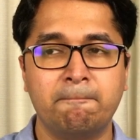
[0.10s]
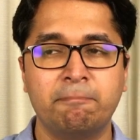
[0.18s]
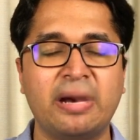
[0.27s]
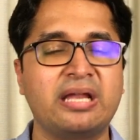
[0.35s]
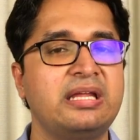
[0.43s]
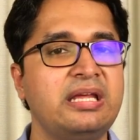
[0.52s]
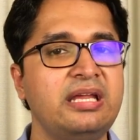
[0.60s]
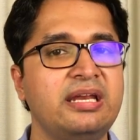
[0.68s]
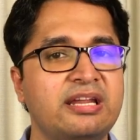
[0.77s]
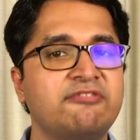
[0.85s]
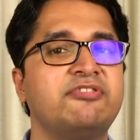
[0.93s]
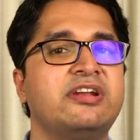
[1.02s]
money
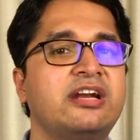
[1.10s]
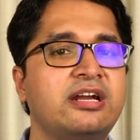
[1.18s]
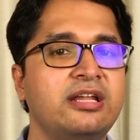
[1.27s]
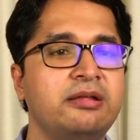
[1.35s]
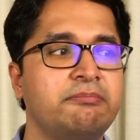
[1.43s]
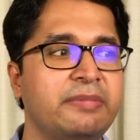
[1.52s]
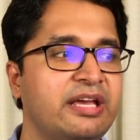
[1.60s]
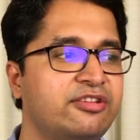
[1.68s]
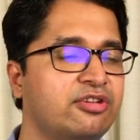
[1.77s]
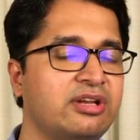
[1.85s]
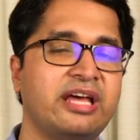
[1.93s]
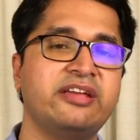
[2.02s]
definitely
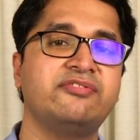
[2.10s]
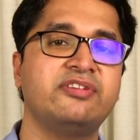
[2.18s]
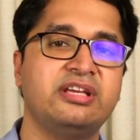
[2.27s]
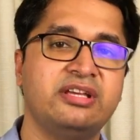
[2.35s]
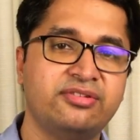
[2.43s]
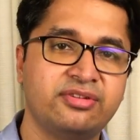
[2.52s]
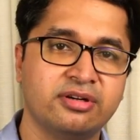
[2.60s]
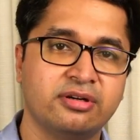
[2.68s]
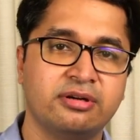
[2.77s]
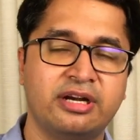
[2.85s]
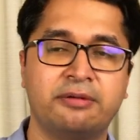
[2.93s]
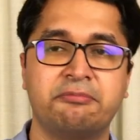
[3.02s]
makes your life easier.
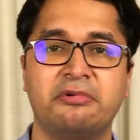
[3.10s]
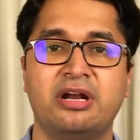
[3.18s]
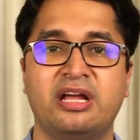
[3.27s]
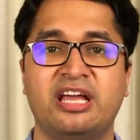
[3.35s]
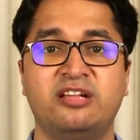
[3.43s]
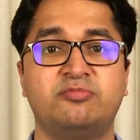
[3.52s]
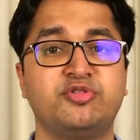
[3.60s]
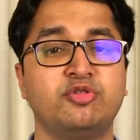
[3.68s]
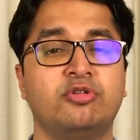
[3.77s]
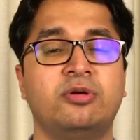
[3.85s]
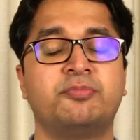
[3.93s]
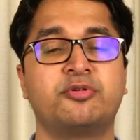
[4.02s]
It helps
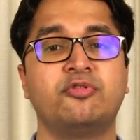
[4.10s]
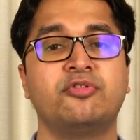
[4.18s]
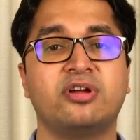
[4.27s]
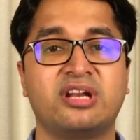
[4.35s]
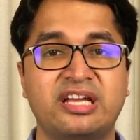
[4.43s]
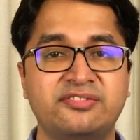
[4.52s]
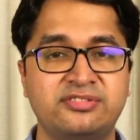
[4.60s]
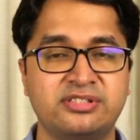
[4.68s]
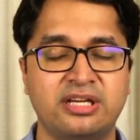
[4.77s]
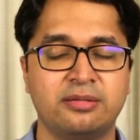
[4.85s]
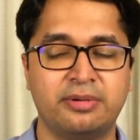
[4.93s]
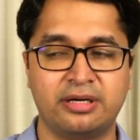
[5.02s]
you improve your
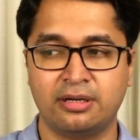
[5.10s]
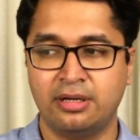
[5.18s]
lifestyle, but